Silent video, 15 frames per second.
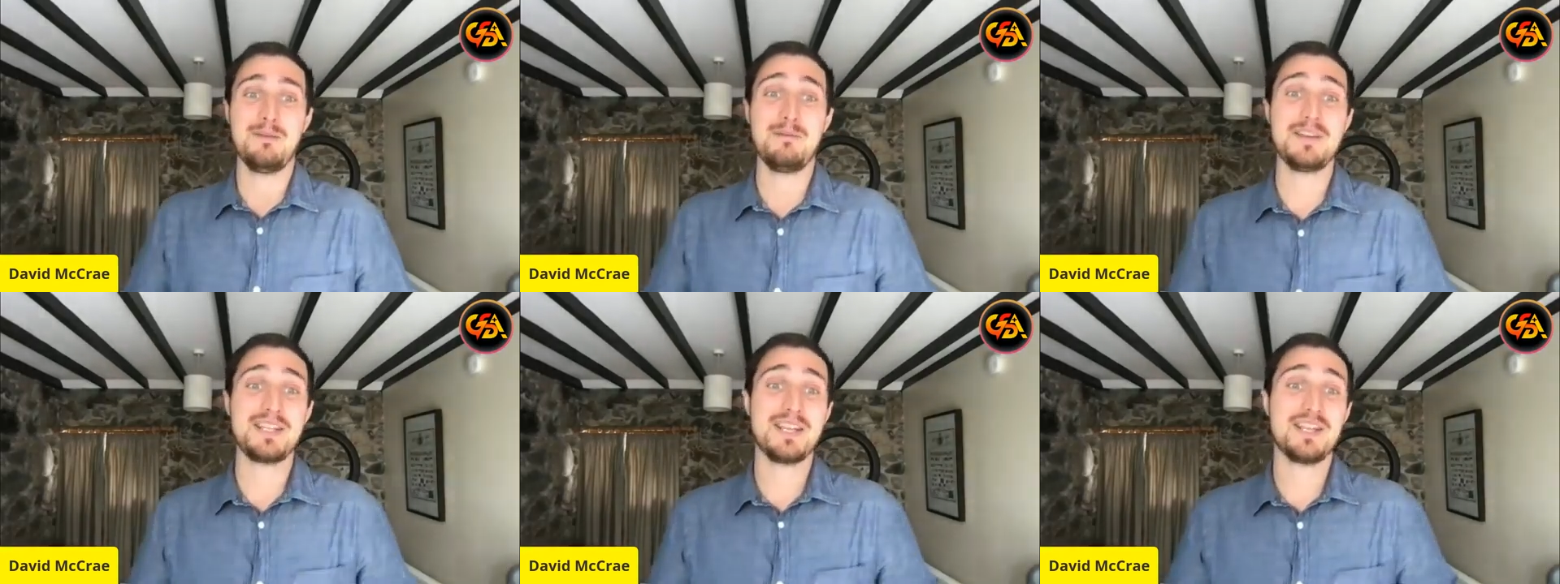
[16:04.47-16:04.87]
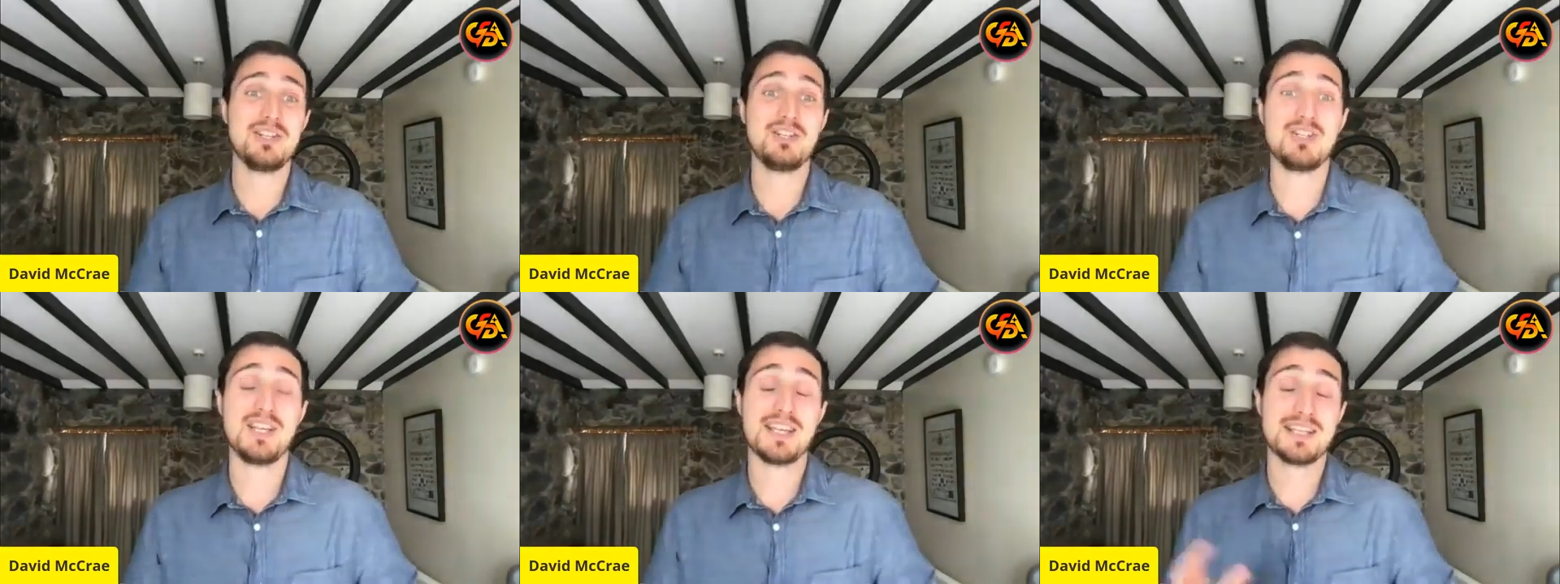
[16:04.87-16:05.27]
Visit
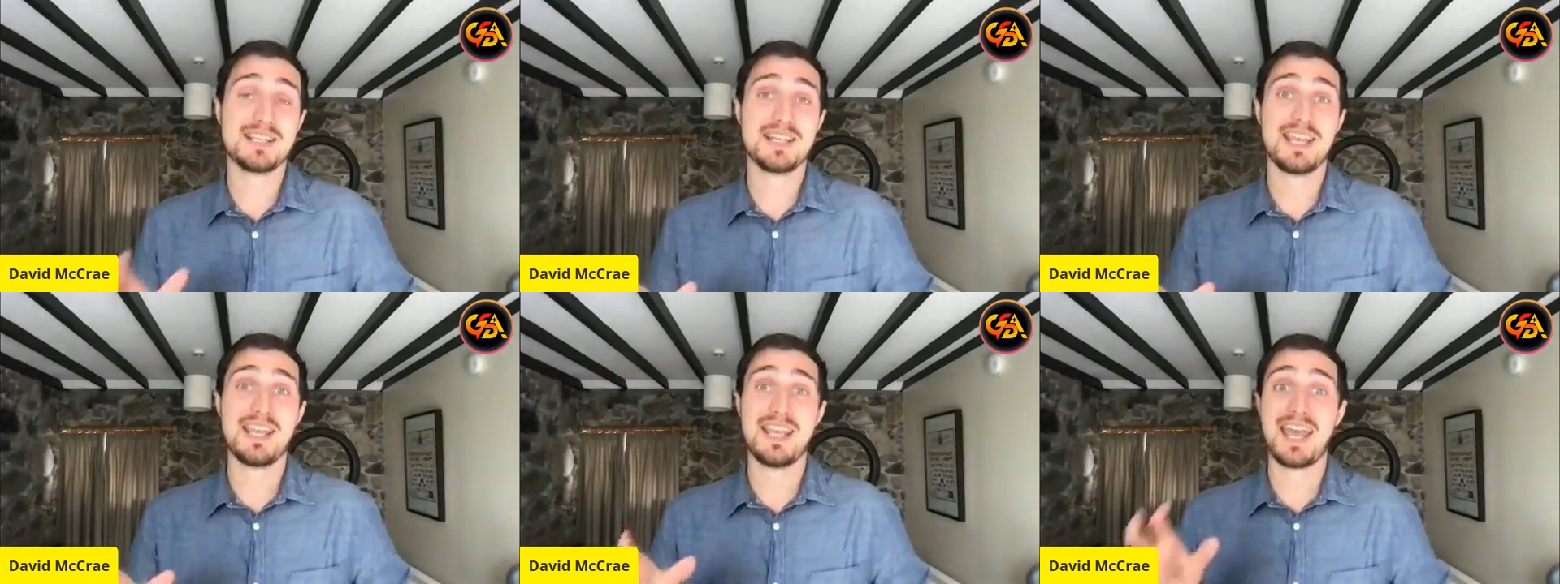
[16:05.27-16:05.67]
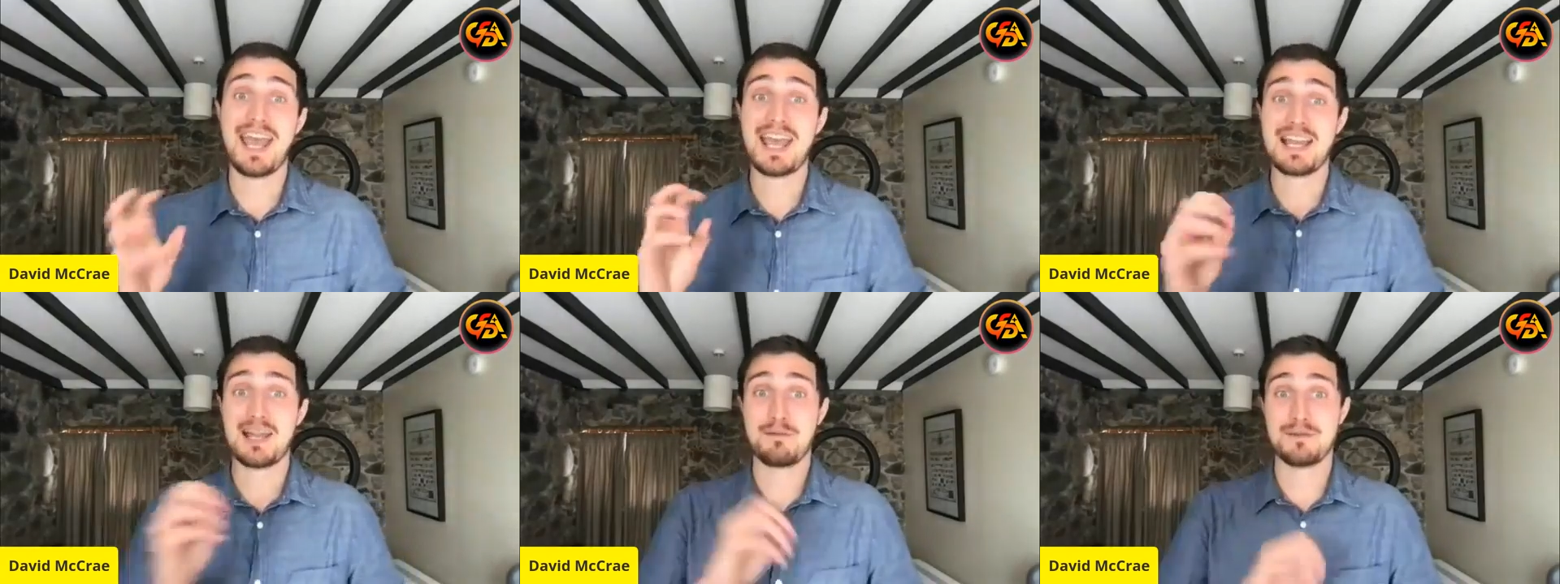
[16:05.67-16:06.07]
GSA
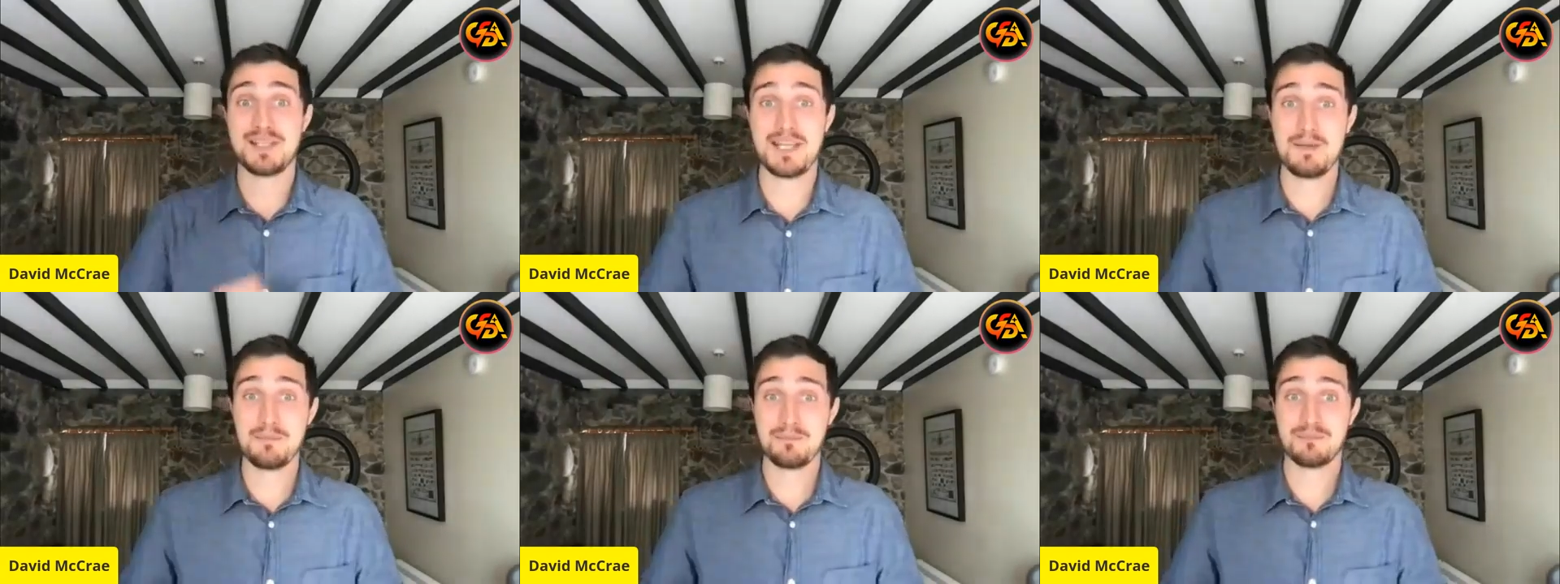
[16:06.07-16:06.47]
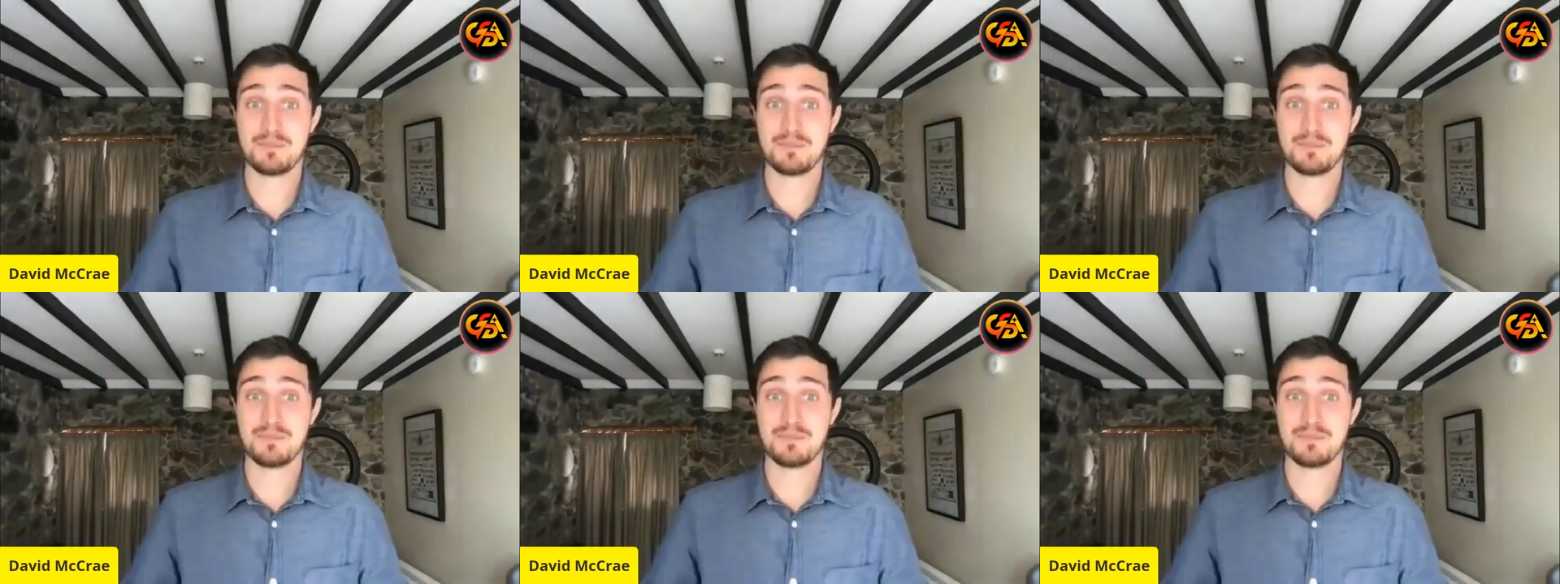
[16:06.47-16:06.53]
NFT,